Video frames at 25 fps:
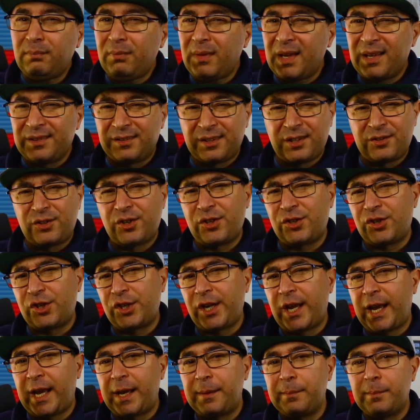Such a
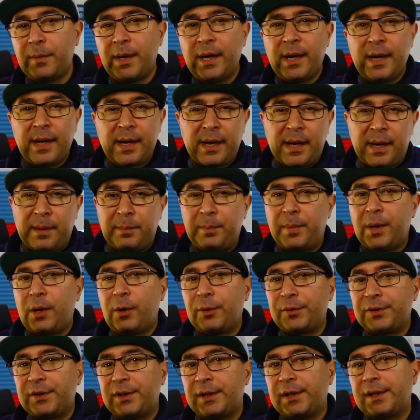shame
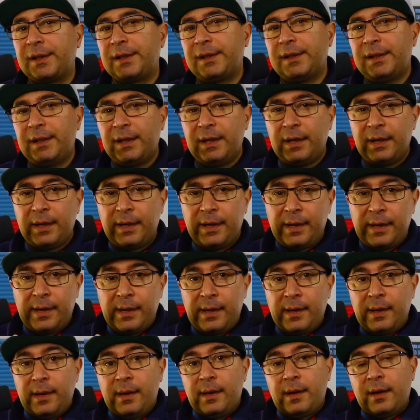about the
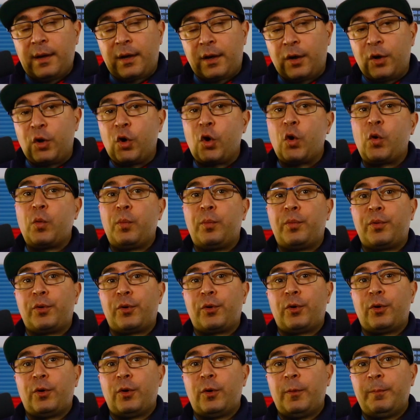
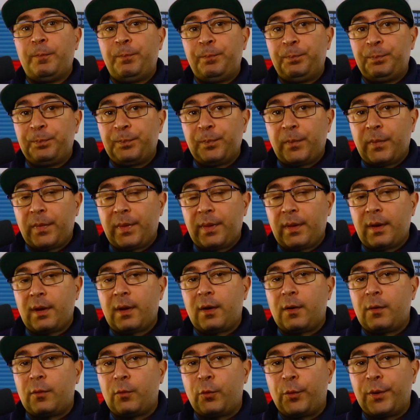GoPro
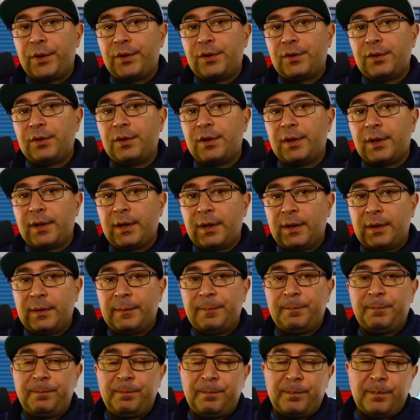with the,
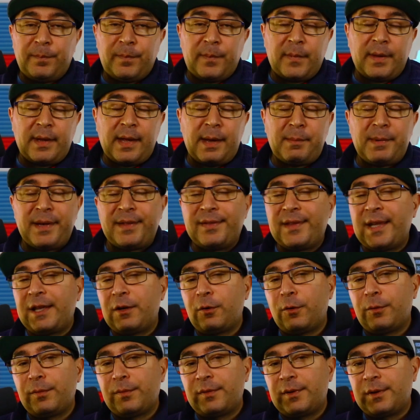I mean, they
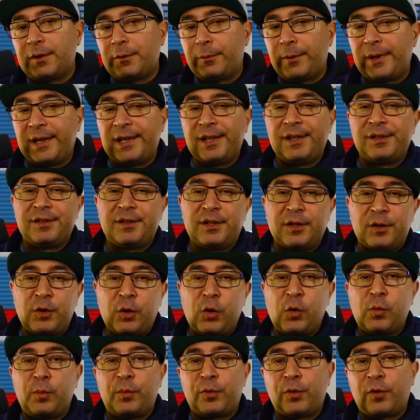don't release the
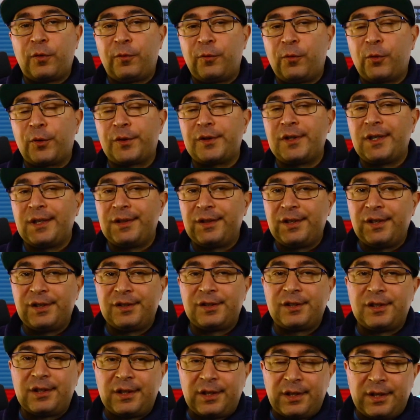GoPro 14
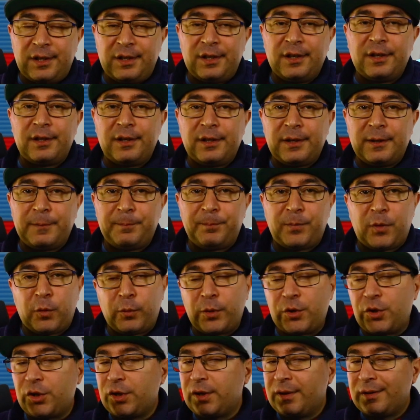this year,
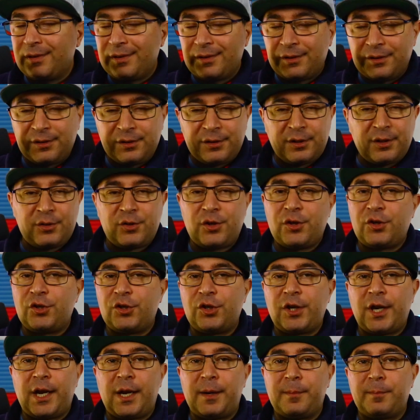which is such a
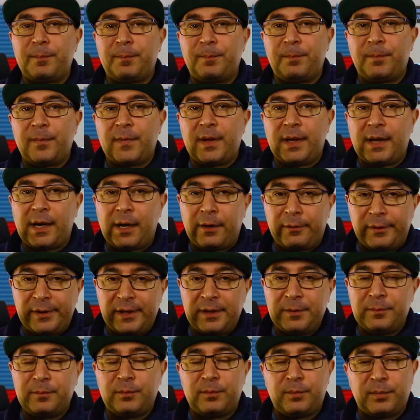shame. I
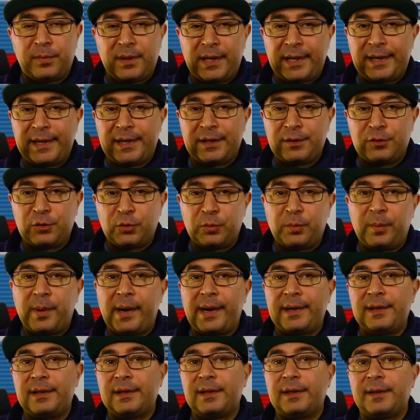really planning to
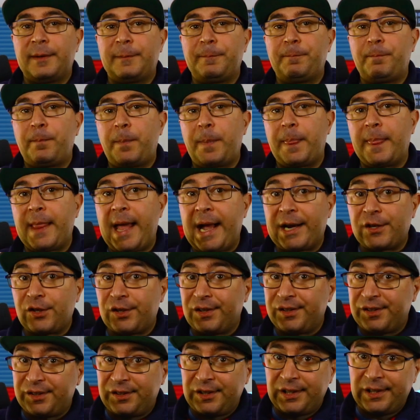buy the
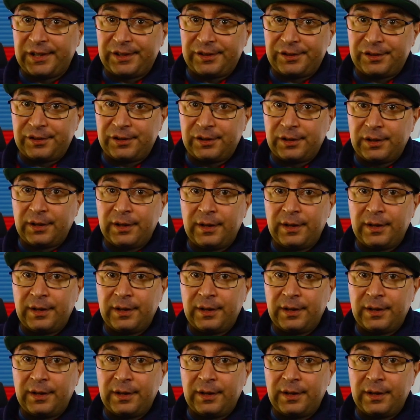Action 6